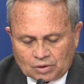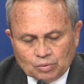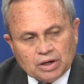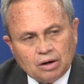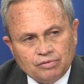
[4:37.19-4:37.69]

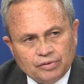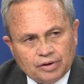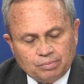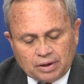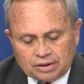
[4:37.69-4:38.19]
recovery
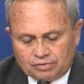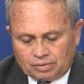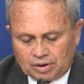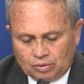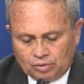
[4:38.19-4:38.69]
of money
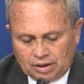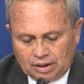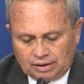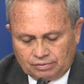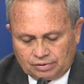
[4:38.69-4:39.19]
from colonial
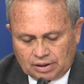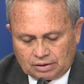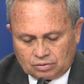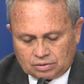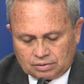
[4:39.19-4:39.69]
life and that
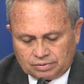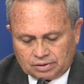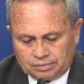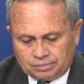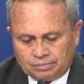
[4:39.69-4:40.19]
sort of
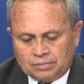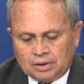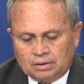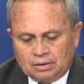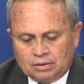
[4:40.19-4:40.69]
thing,
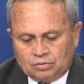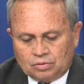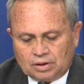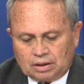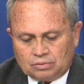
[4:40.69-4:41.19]

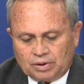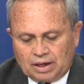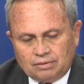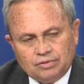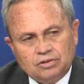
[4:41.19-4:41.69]
so that we
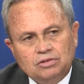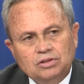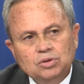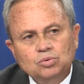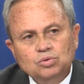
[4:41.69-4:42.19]
have this
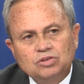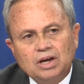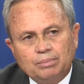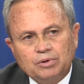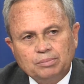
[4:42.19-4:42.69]
huge
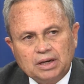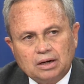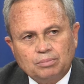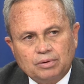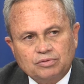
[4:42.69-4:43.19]
gap to make
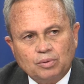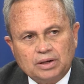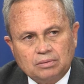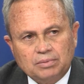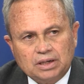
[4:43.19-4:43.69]
up of
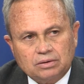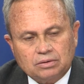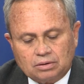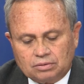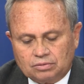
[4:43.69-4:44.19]
twenty billion
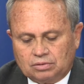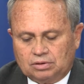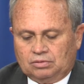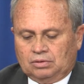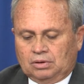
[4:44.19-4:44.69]
dollars.
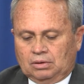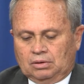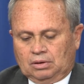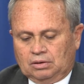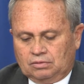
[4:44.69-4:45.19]
It's,
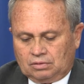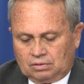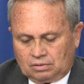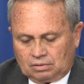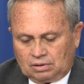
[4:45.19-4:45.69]
it's,
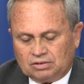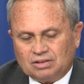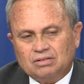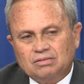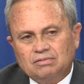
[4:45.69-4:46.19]
it's
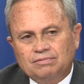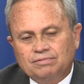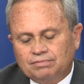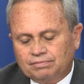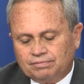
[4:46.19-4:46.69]
a
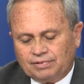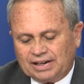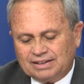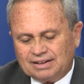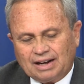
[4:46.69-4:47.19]
f
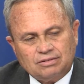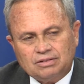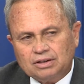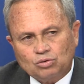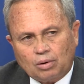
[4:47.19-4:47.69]

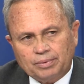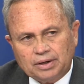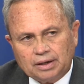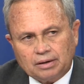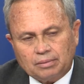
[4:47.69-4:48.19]
fantastic drop in
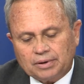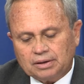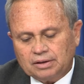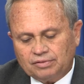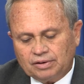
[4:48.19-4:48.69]
income. I,
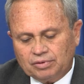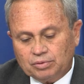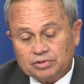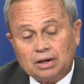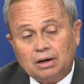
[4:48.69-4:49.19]
if, if it
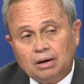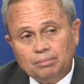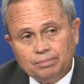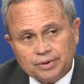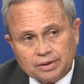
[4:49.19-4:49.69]
was a
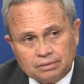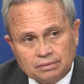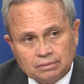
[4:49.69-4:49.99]
company,